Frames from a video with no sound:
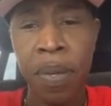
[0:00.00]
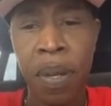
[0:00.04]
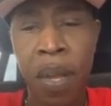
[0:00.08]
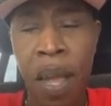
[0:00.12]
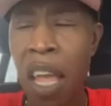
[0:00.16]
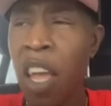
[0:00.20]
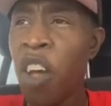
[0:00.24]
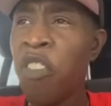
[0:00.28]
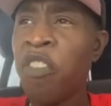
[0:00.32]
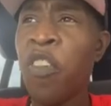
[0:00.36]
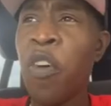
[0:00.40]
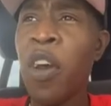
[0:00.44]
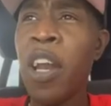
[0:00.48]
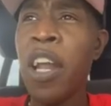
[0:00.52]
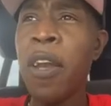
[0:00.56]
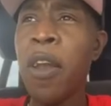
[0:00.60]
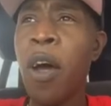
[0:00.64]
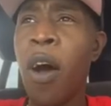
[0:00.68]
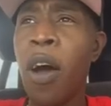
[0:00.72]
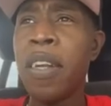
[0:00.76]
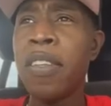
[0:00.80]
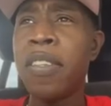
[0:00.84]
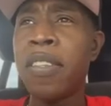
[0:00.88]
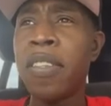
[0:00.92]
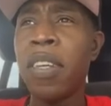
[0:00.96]
Because you're fully
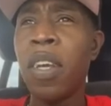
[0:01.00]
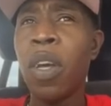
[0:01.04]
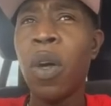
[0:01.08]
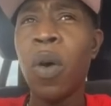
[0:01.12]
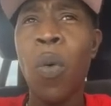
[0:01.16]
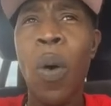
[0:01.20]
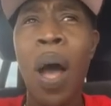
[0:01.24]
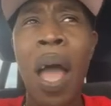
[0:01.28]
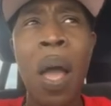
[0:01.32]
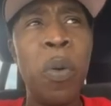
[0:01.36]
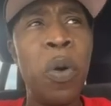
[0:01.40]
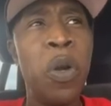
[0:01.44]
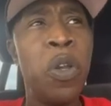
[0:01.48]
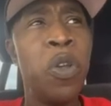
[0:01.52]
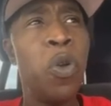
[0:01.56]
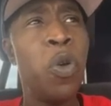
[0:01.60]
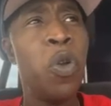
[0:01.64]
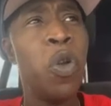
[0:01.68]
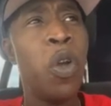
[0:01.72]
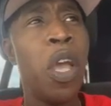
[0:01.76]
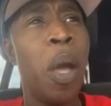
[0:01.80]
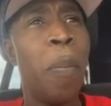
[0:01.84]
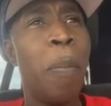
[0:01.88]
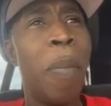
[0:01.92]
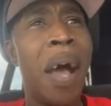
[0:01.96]
done. Why would you
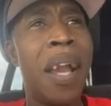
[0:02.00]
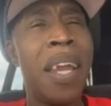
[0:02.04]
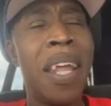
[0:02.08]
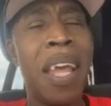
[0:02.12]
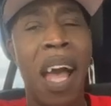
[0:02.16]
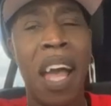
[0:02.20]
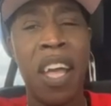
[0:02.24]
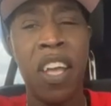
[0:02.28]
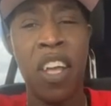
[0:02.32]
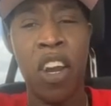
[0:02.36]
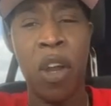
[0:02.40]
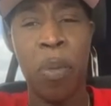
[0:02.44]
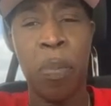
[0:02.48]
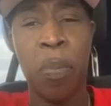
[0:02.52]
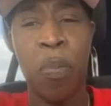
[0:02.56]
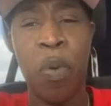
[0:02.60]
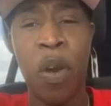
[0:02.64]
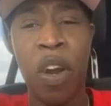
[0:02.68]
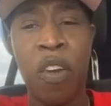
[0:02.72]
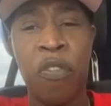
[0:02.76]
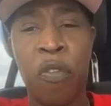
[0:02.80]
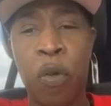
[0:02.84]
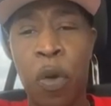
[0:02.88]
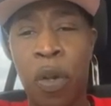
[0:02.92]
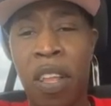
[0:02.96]
do your body and you not
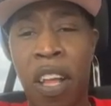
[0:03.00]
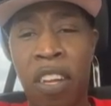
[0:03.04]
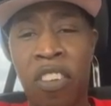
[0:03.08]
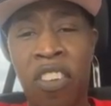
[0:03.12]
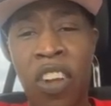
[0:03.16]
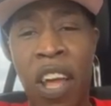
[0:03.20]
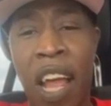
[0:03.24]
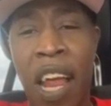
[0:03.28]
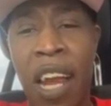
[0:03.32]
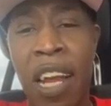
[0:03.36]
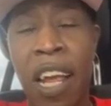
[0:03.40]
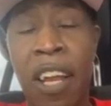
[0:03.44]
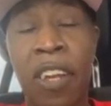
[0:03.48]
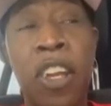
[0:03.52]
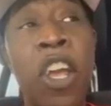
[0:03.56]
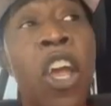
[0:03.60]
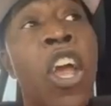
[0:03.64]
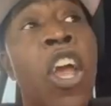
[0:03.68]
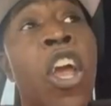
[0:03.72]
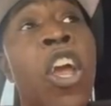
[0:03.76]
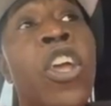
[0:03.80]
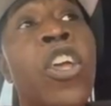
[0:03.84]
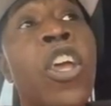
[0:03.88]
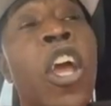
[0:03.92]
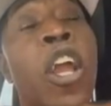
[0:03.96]
bring forth a child yet?
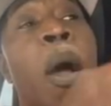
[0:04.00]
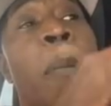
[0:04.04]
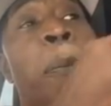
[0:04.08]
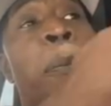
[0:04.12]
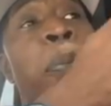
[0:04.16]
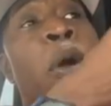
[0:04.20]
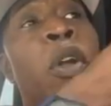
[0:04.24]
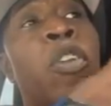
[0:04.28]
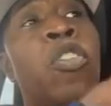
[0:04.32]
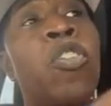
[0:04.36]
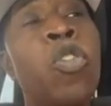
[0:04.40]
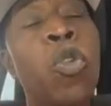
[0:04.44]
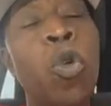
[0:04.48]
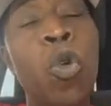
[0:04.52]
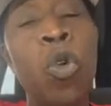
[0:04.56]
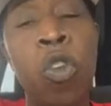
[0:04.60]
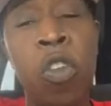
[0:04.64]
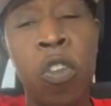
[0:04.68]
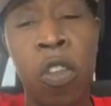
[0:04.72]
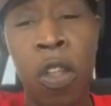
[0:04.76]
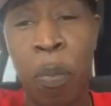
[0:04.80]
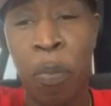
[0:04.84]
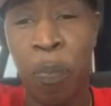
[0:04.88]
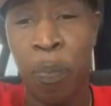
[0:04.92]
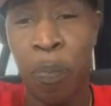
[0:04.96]
You're not
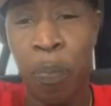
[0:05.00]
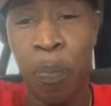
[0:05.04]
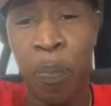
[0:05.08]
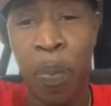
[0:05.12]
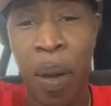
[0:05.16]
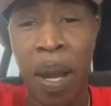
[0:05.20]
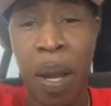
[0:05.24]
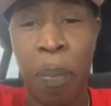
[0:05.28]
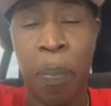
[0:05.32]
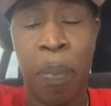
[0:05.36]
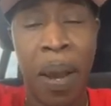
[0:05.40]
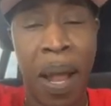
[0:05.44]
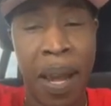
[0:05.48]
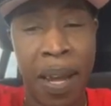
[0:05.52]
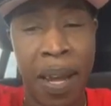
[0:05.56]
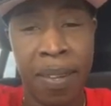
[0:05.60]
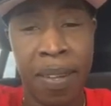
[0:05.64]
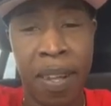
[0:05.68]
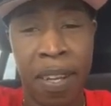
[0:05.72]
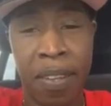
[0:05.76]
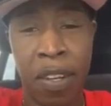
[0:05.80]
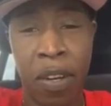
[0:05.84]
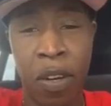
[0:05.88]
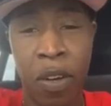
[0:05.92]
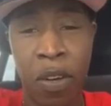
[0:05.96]
produce the, on the
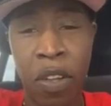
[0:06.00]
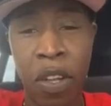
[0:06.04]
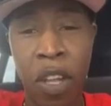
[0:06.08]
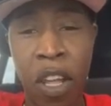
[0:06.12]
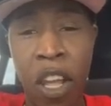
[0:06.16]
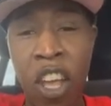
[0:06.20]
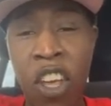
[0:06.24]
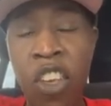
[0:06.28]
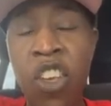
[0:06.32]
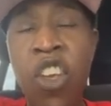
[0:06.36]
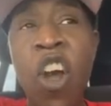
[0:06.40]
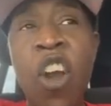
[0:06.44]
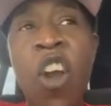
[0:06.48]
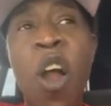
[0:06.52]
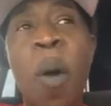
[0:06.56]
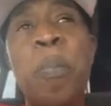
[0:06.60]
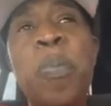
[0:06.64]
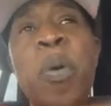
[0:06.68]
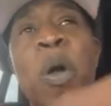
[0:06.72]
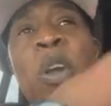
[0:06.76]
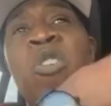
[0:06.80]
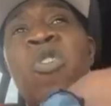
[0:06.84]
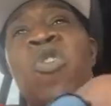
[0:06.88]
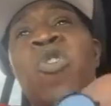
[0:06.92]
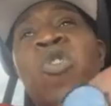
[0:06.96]
planet yet, you know. You're
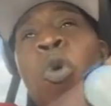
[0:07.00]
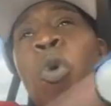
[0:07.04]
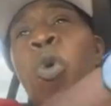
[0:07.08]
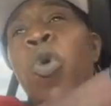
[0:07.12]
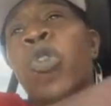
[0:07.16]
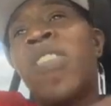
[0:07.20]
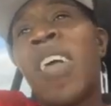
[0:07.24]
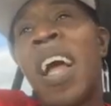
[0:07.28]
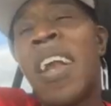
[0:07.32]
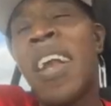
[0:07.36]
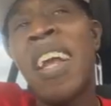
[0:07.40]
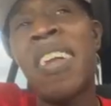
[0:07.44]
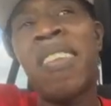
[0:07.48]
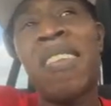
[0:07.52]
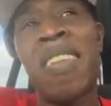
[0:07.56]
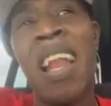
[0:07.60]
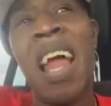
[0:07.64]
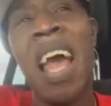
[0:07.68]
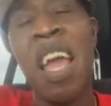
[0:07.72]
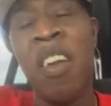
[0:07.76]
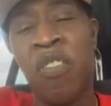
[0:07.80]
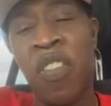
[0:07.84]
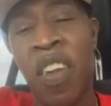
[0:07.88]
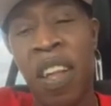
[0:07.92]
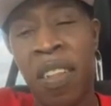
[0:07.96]
not produce a next
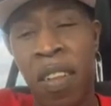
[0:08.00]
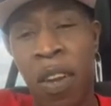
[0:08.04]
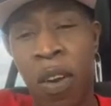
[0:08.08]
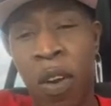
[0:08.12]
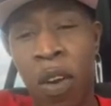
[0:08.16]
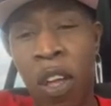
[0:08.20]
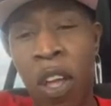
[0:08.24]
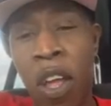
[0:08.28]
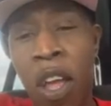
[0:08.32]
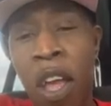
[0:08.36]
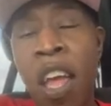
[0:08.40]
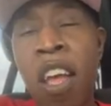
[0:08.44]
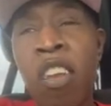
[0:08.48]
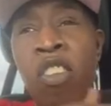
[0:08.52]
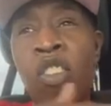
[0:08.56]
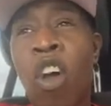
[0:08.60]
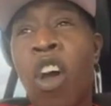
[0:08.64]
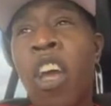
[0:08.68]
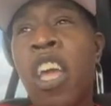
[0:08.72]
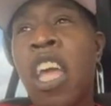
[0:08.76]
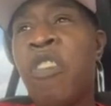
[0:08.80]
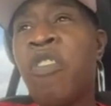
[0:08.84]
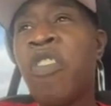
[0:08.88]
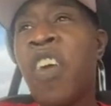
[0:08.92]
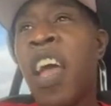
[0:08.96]
life yet, you know.
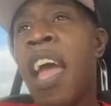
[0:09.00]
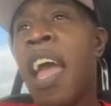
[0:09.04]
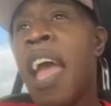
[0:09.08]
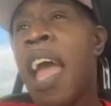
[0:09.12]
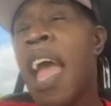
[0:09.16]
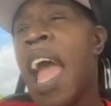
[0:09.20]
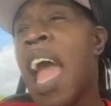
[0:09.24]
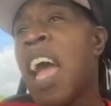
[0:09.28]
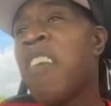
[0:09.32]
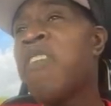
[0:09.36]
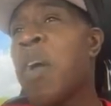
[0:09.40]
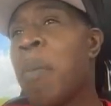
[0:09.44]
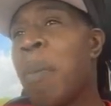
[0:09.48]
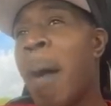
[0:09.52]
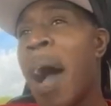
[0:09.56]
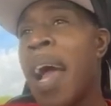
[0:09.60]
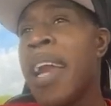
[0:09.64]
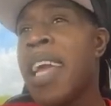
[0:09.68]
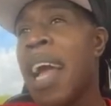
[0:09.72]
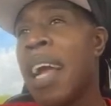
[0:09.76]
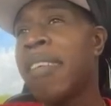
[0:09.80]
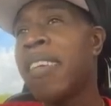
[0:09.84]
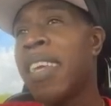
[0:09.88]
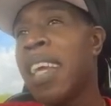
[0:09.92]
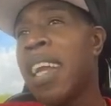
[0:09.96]
So if
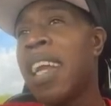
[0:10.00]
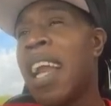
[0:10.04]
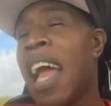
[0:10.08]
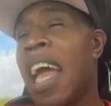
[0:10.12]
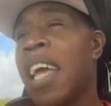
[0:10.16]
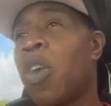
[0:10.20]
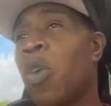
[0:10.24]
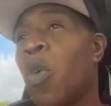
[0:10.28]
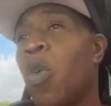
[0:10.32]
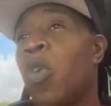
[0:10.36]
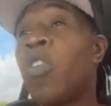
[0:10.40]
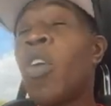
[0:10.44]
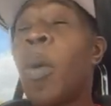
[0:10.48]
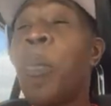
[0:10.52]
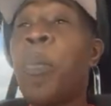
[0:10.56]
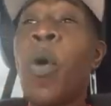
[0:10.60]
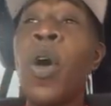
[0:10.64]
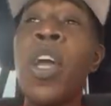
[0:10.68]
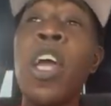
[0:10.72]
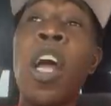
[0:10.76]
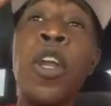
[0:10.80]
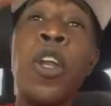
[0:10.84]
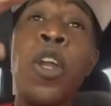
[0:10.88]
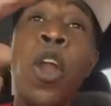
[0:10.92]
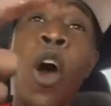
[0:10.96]
everybody I think like you,
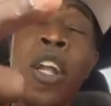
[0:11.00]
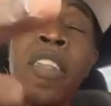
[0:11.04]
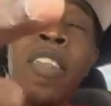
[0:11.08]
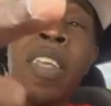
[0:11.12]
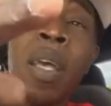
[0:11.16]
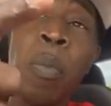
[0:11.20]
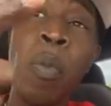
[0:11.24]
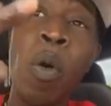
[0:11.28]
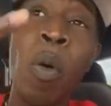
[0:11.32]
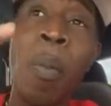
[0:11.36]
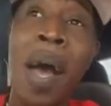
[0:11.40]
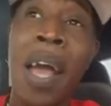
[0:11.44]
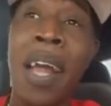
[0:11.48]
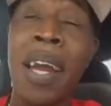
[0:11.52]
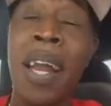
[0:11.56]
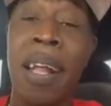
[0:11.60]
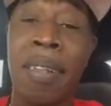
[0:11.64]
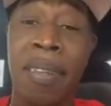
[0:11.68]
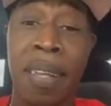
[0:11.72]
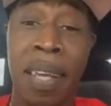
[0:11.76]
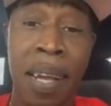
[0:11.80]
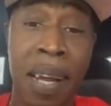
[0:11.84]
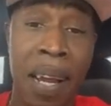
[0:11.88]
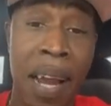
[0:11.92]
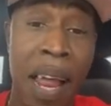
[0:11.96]
suppose your dirty mama.
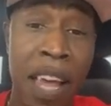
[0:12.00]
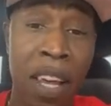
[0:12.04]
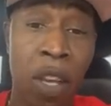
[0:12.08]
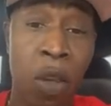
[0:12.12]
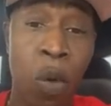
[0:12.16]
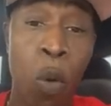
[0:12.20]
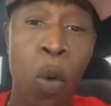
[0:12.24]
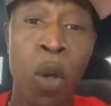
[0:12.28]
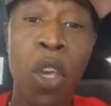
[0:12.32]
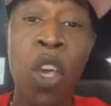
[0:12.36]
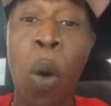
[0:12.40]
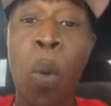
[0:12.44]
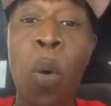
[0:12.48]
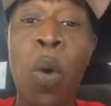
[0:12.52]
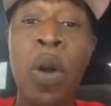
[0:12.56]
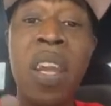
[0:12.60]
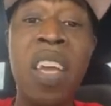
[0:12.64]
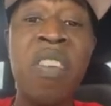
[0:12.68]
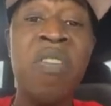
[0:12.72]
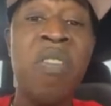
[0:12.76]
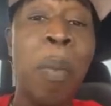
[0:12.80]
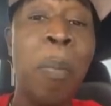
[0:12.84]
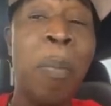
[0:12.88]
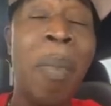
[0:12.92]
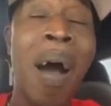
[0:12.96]
that think like you, you
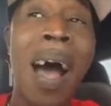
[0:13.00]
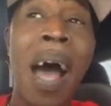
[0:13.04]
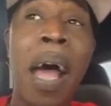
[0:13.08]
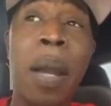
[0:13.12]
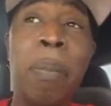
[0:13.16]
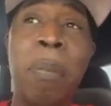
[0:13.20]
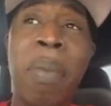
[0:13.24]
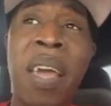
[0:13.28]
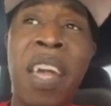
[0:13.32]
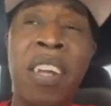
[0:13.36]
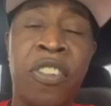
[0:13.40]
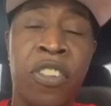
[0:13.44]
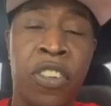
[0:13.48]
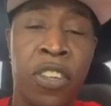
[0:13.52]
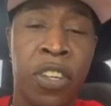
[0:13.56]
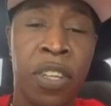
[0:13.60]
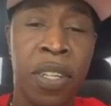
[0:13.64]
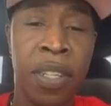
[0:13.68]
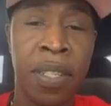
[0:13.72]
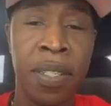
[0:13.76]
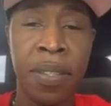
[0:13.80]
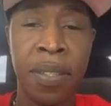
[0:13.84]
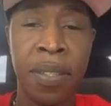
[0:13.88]
wouldn't even born, bitch.